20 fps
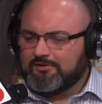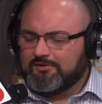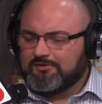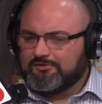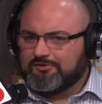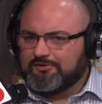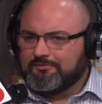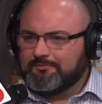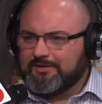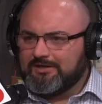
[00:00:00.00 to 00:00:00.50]

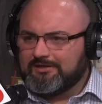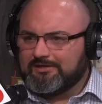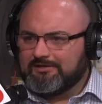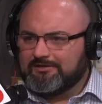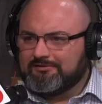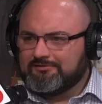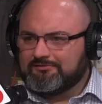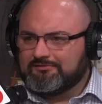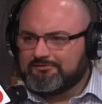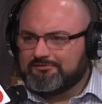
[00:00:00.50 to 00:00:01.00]
They're
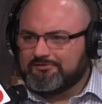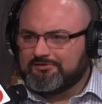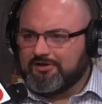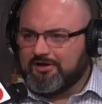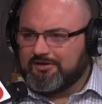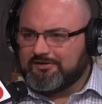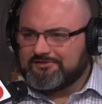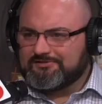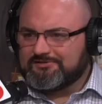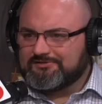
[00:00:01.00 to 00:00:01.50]
making
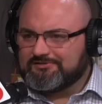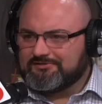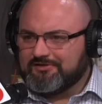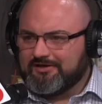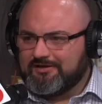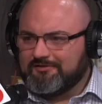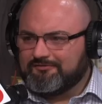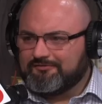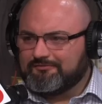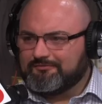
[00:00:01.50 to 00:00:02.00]
Giannis's
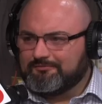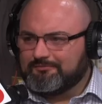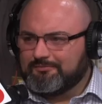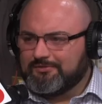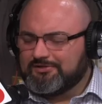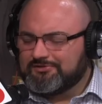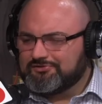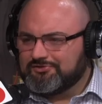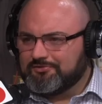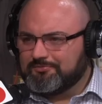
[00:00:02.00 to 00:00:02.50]
life
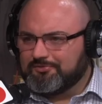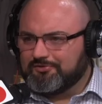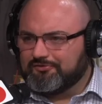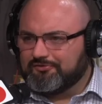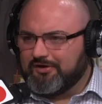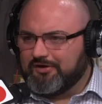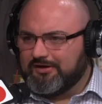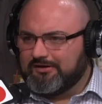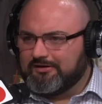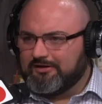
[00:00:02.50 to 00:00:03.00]
miserable
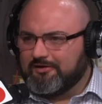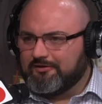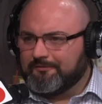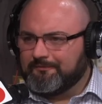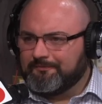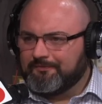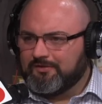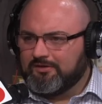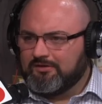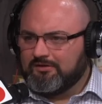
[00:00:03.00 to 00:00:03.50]
right now.
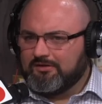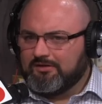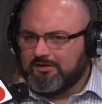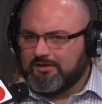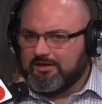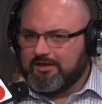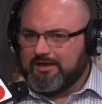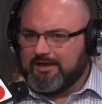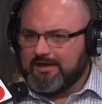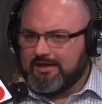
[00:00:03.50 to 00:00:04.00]

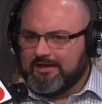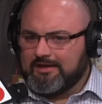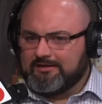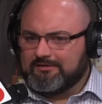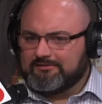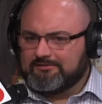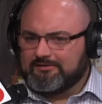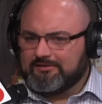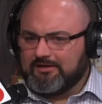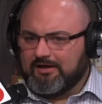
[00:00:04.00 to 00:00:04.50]

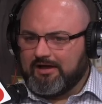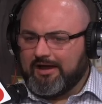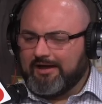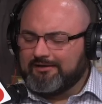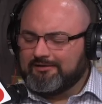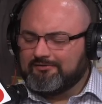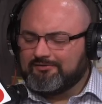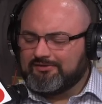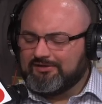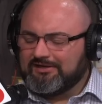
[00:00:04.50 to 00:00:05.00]
And I
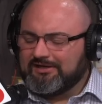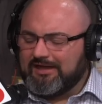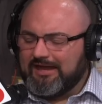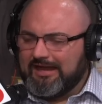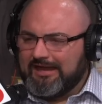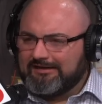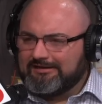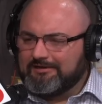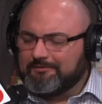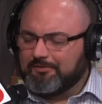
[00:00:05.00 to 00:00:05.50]
didn't think
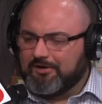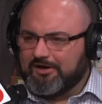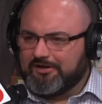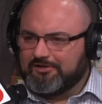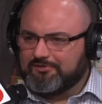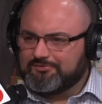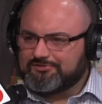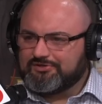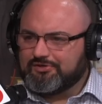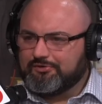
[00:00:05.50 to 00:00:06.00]
anybody
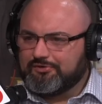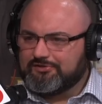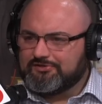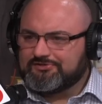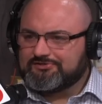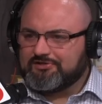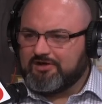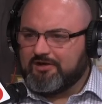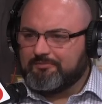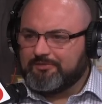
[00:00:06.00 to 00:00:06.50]
was going to
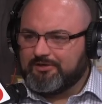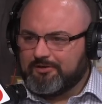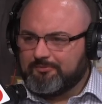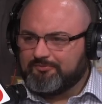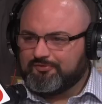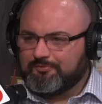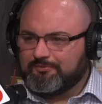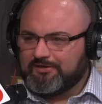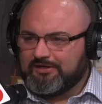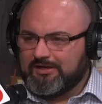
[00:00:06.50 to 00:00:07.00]
stop him
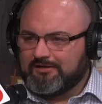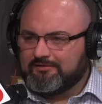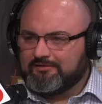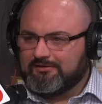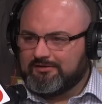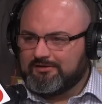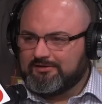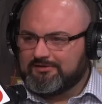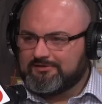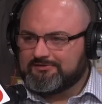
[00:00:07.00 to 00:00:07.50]
from getting
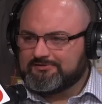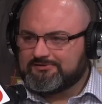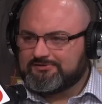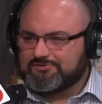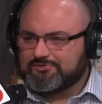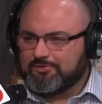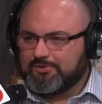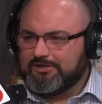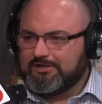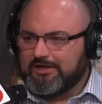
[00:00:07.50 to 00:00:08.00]
his
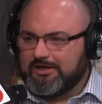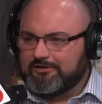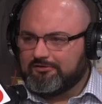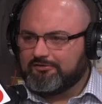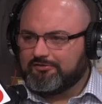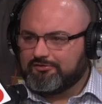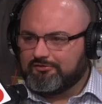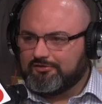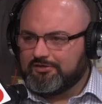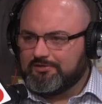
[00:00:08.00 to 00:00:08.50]
28 or
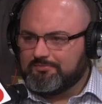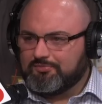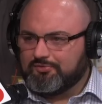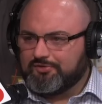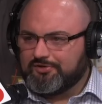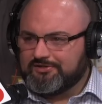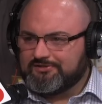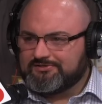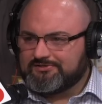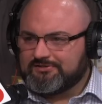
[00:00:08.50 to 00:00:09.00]
30
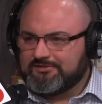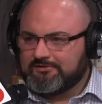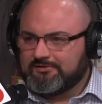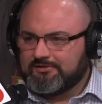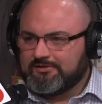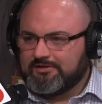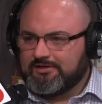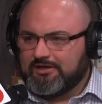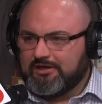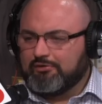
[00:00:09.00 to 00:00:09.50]
points.
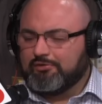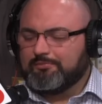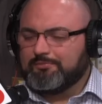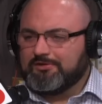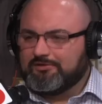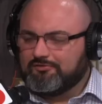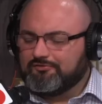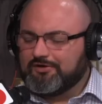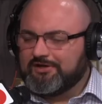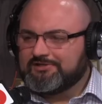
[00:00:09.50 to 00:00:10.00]
It would be
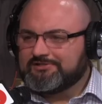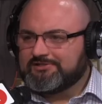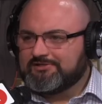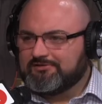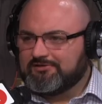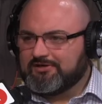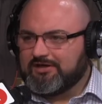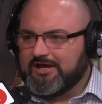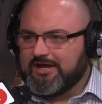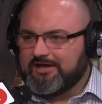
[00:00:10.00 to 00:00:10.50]
the rest of
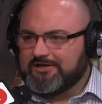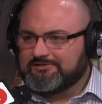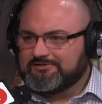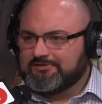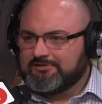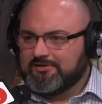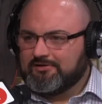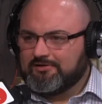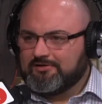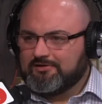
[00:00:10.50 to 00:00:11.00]
the guys.
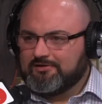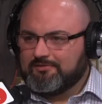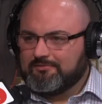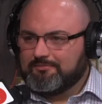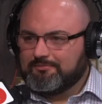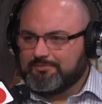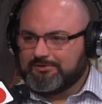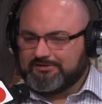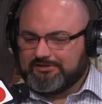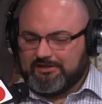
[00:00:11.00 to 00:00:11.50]

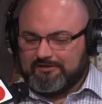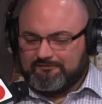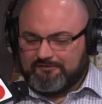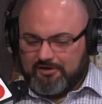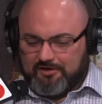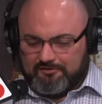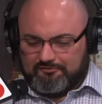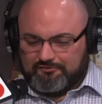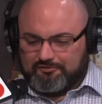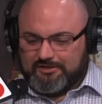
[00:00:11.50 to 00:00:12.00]
But they've
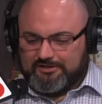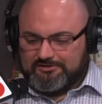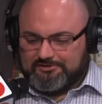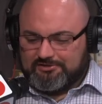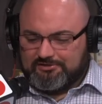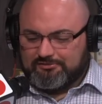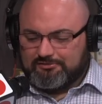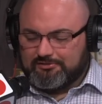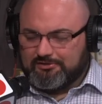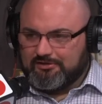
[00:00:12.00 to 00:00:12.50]
gone right
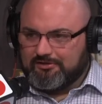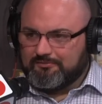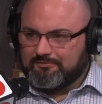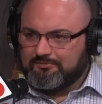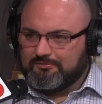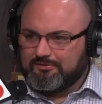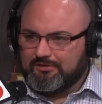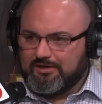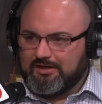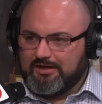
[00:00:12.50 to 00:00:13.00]
to
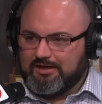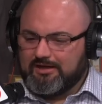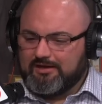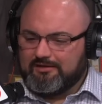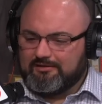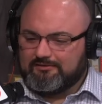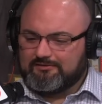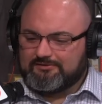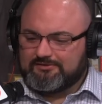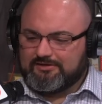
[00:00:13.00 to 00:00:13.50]
him,
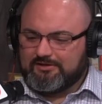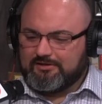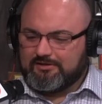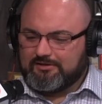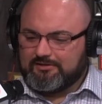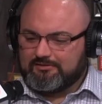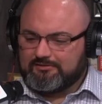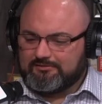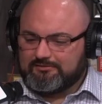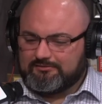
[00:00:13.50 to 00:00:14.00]
and
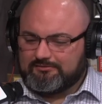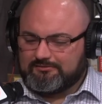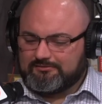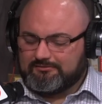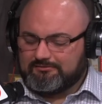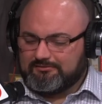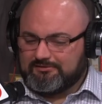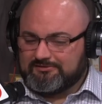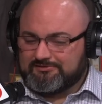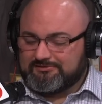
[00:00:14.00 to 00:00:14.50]

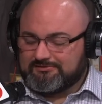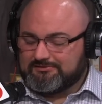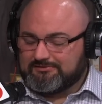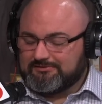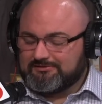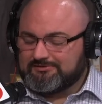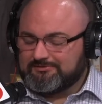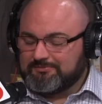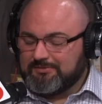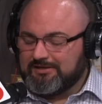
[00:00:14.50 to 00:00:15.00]

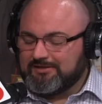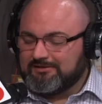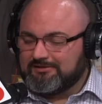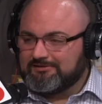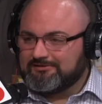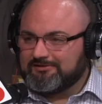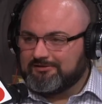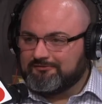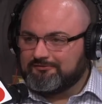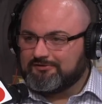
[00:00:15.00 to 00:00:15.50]
it's making a
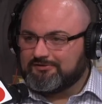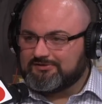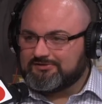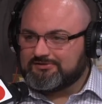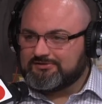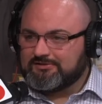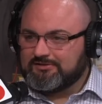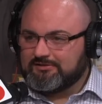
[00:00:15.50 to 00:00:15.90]
difference.